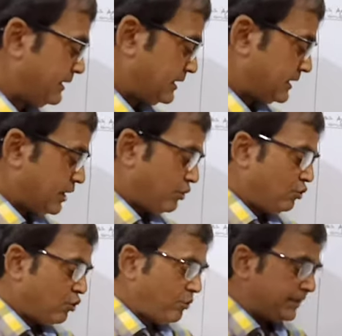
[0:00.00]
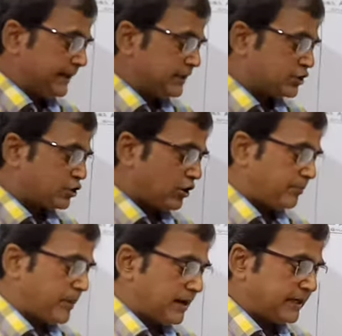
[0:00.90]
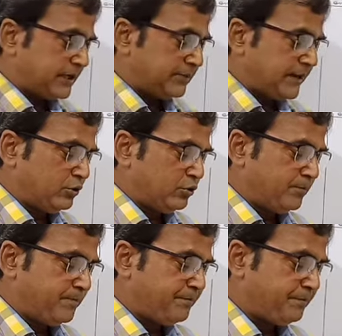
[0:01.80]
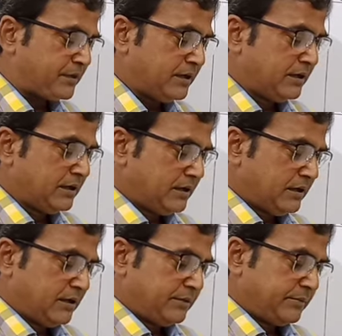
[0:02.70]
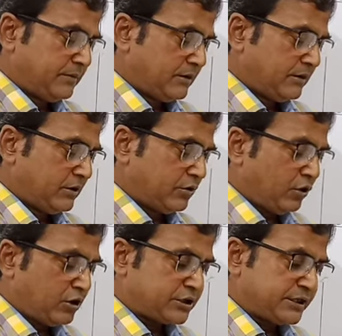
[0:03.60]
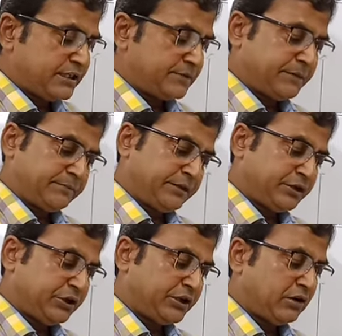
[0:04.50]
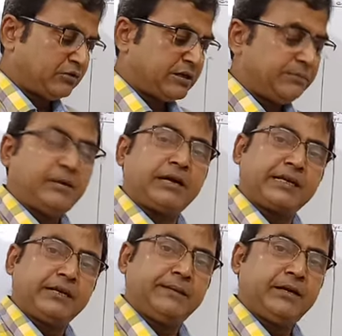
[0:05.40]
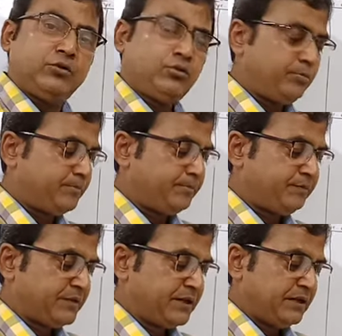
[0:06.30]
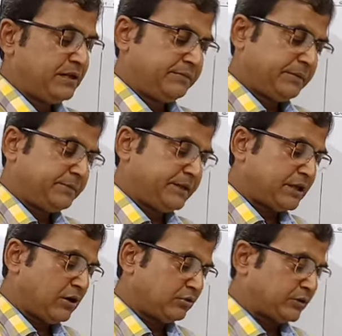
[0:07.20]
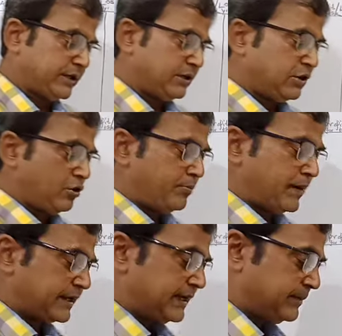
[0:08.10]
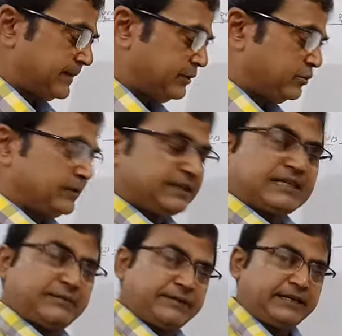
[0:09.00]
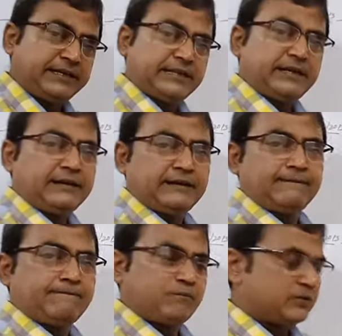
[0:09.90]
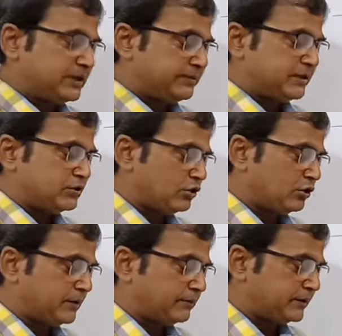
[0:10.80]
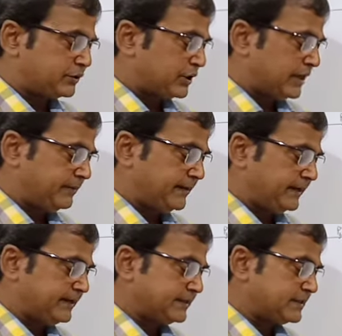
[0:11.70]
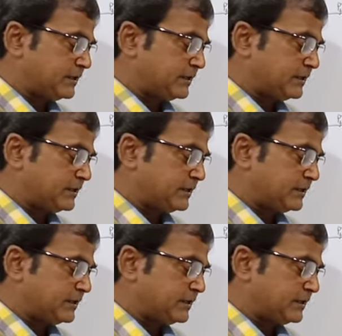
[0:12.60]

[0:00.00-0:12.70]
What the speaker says: Now opening stock, market value, cost is 53,000, market value 50,000. Now market value is given in the debit column of the trial balance.